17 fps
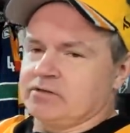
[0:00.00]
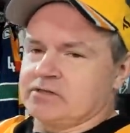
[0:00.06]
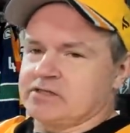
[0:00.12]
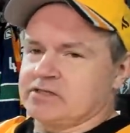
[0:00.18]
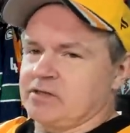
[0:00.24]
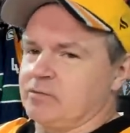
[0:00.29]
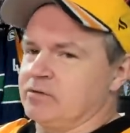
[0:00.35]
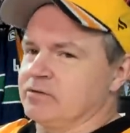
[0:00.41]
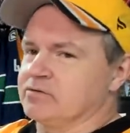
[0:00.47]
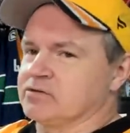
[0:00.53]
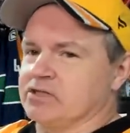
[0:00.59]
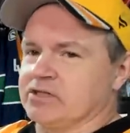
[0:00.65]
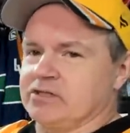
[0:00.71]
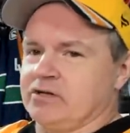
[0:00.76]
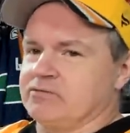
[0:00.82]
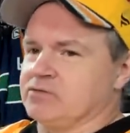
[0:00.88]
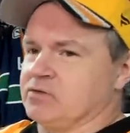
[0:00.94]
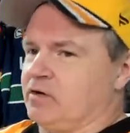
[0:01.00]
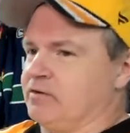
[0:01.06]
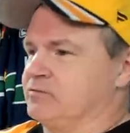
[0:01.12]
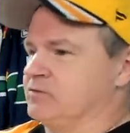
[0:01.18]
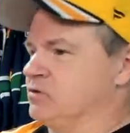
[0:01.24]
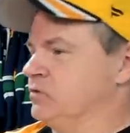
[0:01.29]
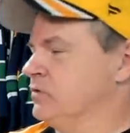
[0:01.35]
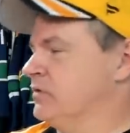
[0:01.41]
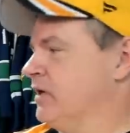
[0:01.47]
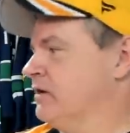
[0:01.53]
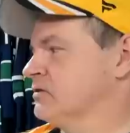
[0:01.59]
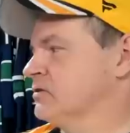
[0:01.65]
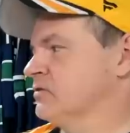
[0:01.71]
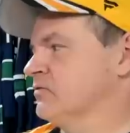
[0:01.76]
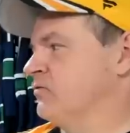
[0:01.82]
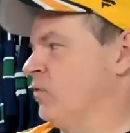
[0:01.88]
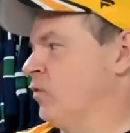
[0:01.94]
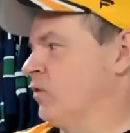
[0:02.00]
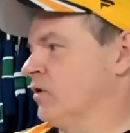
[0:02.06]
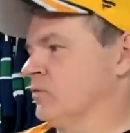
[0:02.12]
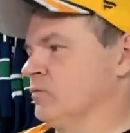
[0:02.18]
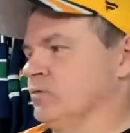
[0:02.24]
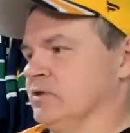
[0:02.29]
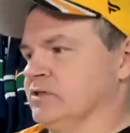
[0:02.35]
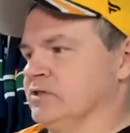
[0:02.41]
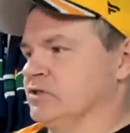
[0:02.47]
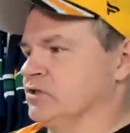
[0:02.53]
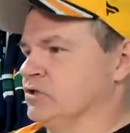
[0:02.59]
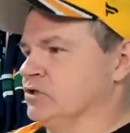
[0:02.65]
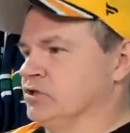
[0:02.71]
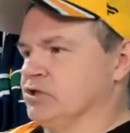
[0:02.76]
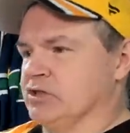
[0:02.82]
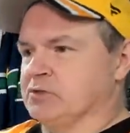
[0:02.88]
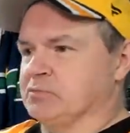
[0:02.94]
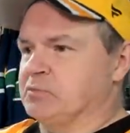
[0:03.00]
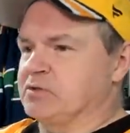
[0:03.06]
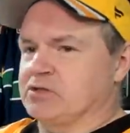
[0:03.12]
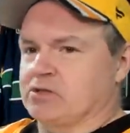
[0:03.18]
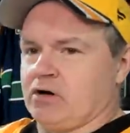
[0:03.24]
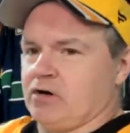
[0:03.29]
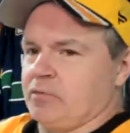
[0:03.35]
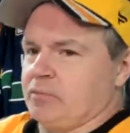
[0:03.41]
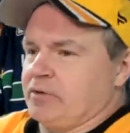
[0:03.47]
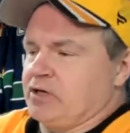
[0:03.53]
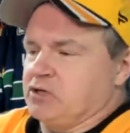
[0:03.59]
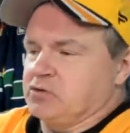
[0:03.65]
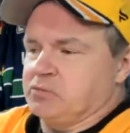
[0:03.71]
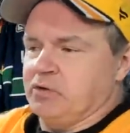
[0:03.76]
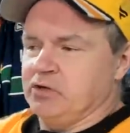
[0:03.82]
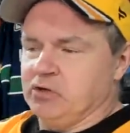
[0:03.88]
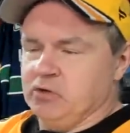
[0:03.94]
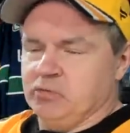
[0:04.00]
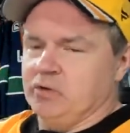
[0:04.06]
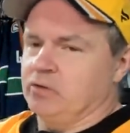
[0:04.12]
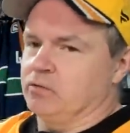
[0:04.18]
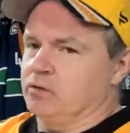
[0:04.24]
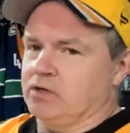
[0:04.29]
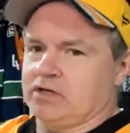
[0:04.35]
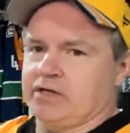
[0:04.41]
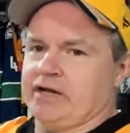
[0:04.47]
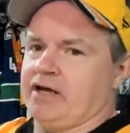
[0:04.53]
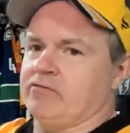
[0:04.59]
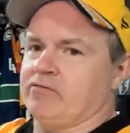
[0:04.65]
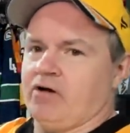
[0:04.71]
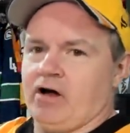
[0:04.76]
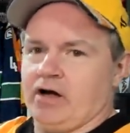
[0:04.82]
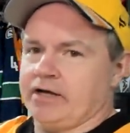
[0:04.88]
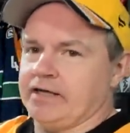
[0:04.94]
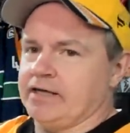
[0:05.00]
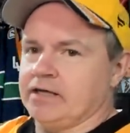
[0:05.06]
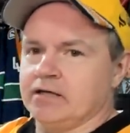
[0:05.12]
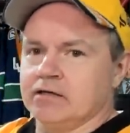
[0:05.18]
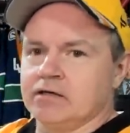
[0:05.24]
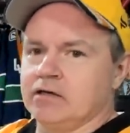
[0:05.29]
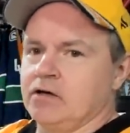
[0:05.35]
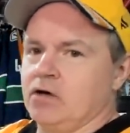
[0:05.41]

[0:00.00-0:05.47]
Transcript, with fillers: The summer of of, of 2004 was just bizarre because we knew we weren't going to have hockey.